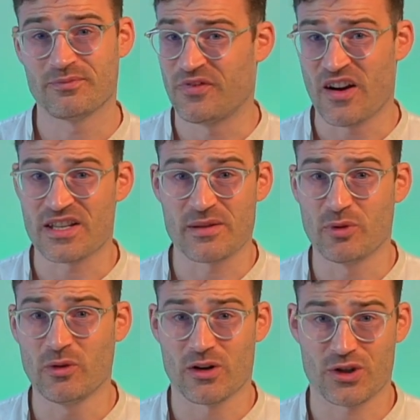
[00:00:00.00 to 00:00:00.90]
very
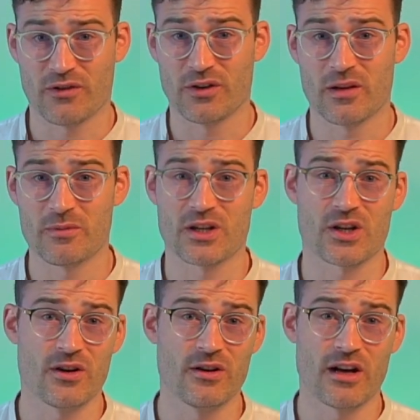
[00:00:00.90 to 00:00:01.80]
simple, I'll shuffle them to
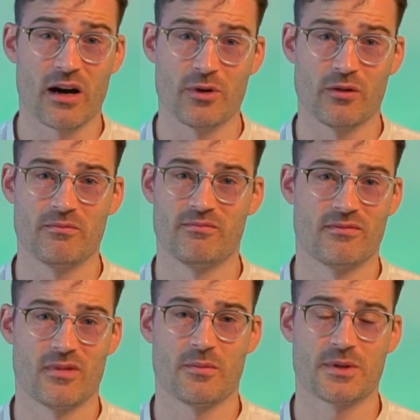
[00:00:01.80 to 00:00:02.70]
show you that I'm not
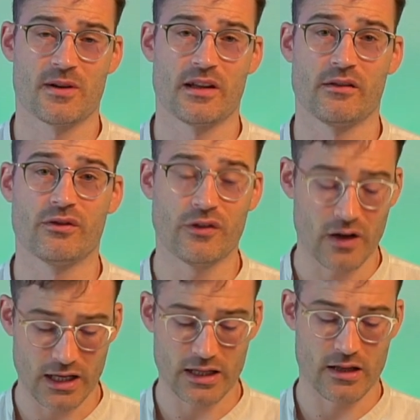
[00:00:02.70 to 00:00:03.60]
up to anything
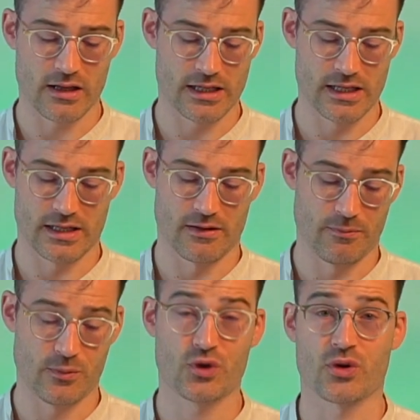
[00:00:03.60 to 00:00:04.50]
funny, that this is a
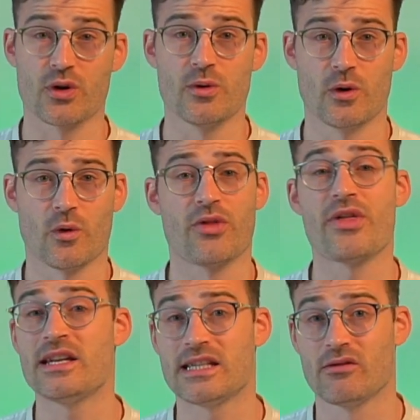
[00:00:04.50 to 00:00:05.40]
true and
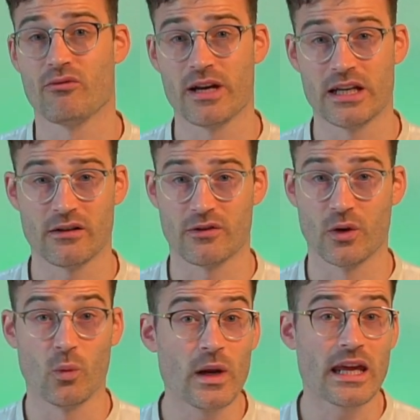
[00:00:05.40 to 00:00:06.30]
authentic reading for
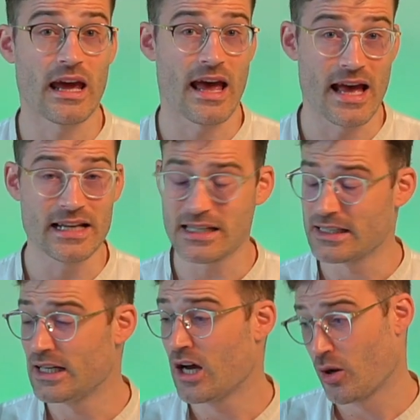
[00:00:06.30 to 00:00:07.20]
the week ahead.
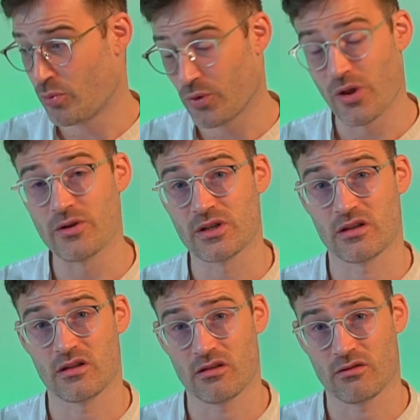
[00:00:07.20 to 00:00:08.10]
I'll pull those
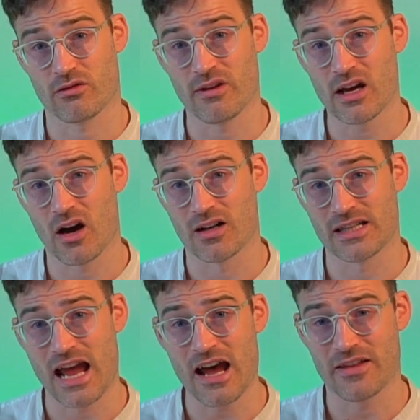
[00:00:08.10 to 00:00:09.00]
three
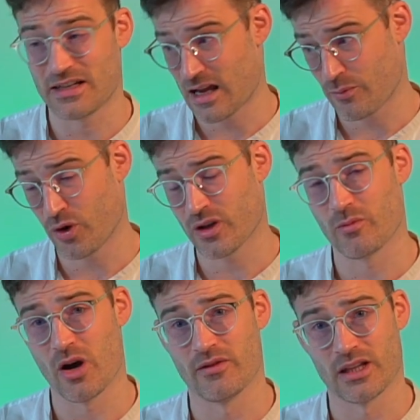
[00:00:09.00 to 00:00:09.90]
cards out of the deck, put
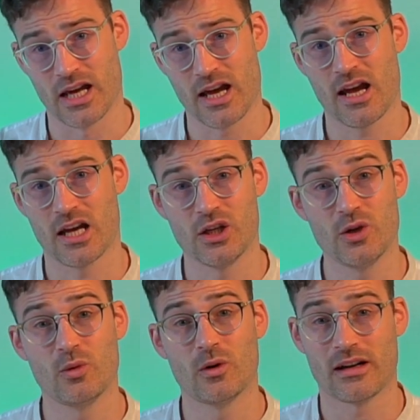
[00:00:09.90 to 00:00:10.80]
them over there, and
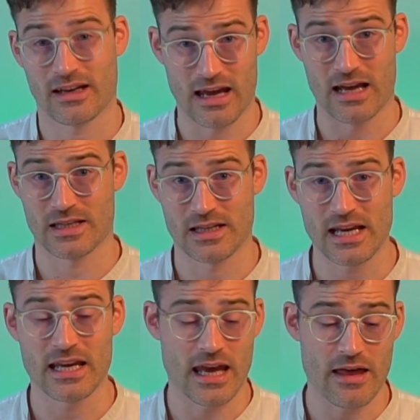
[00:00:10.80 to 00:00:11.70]
you will, as I
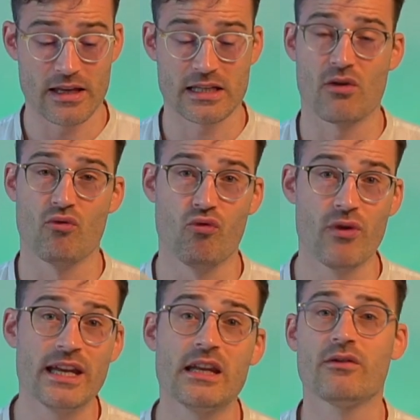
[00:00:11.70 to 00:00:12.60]
say, get this
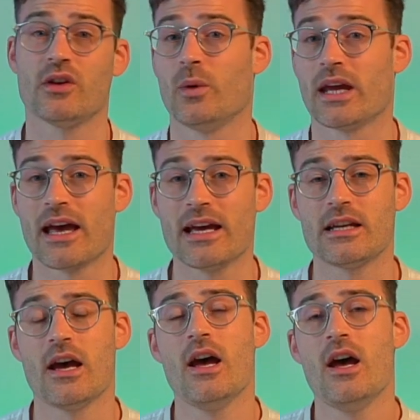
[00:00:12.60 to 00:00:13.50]
reading for the week ahead.